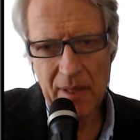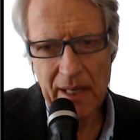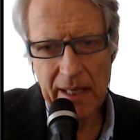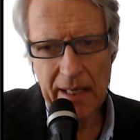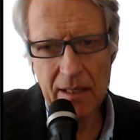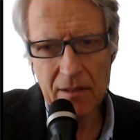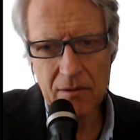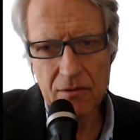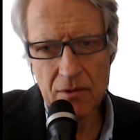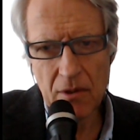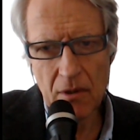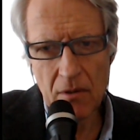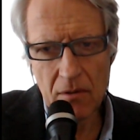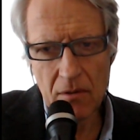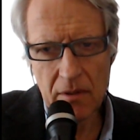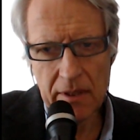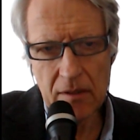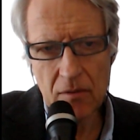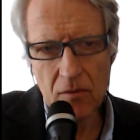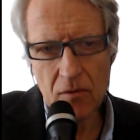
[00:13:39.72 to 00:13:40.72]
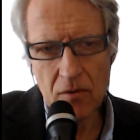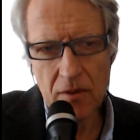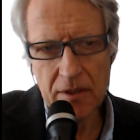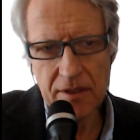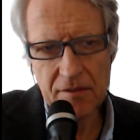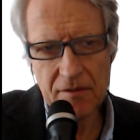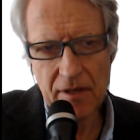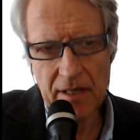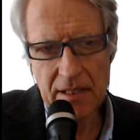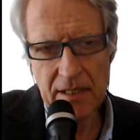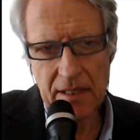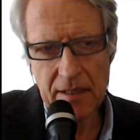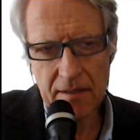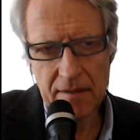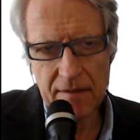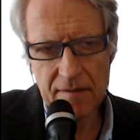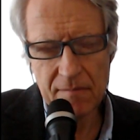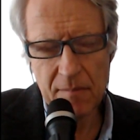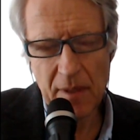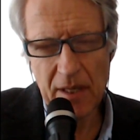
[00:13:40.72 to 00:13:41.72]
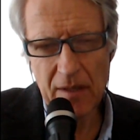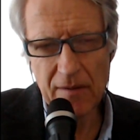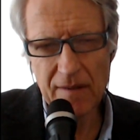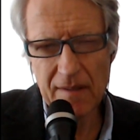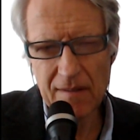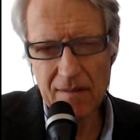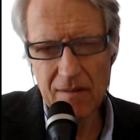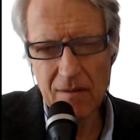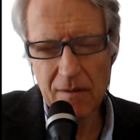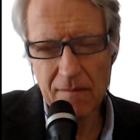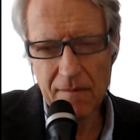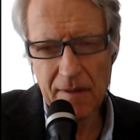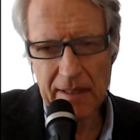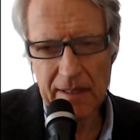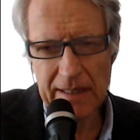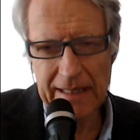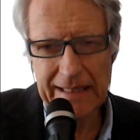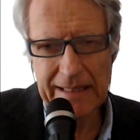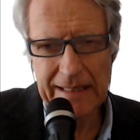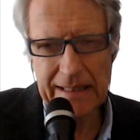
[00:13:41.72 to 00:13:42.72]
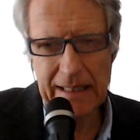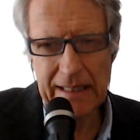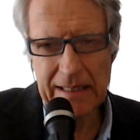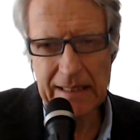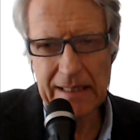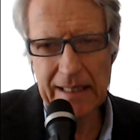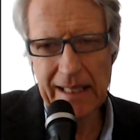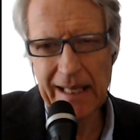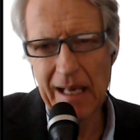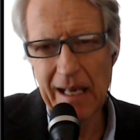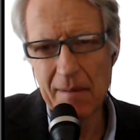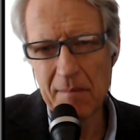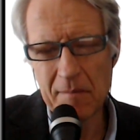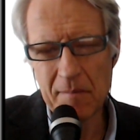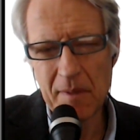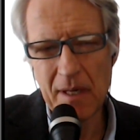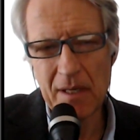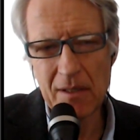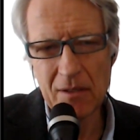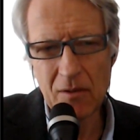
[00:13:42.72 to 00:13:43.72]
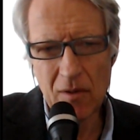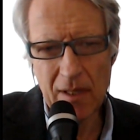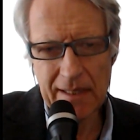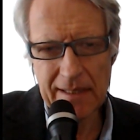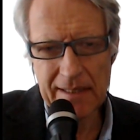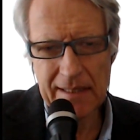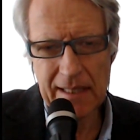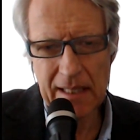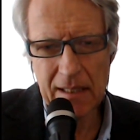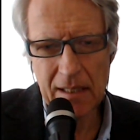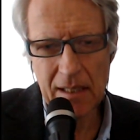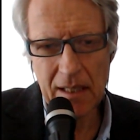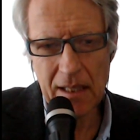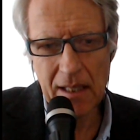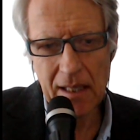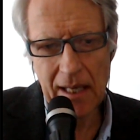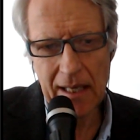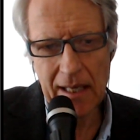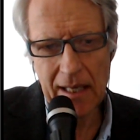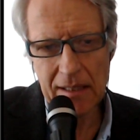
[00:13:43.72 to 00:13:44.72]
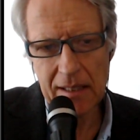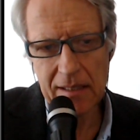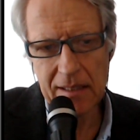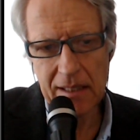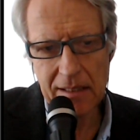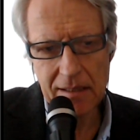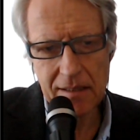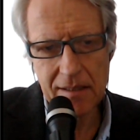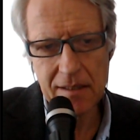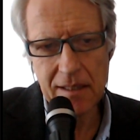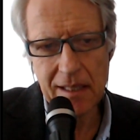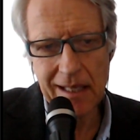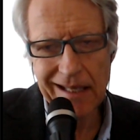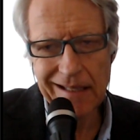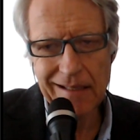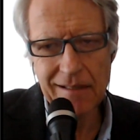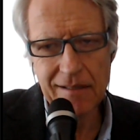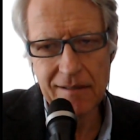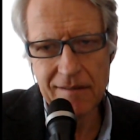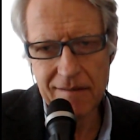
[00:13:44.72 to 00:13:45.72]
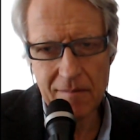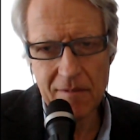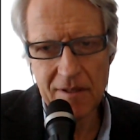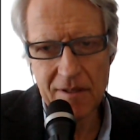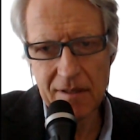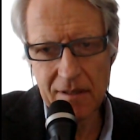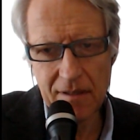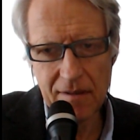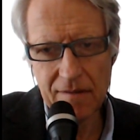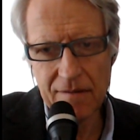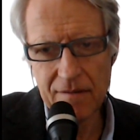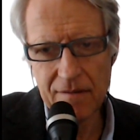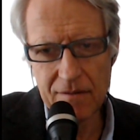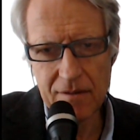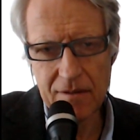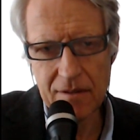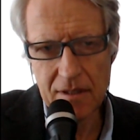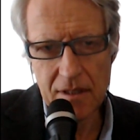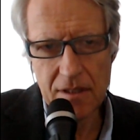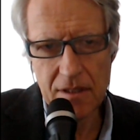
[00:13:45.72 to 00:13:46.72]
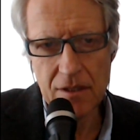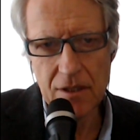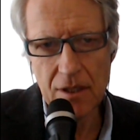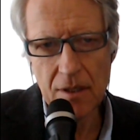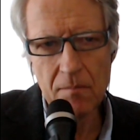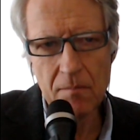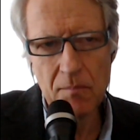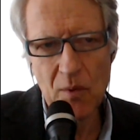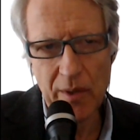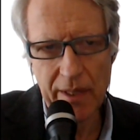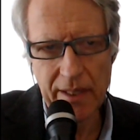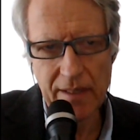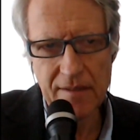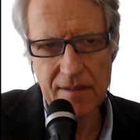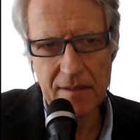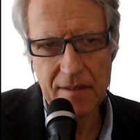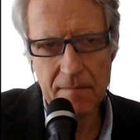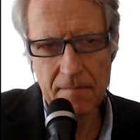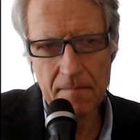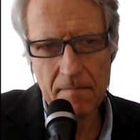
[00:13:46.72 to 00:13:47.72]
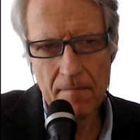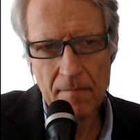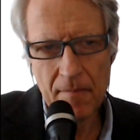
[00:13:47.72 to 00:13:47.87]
playing a role in orchestrating this, because it came about quite suddenly, and they did hit some of these strategic points.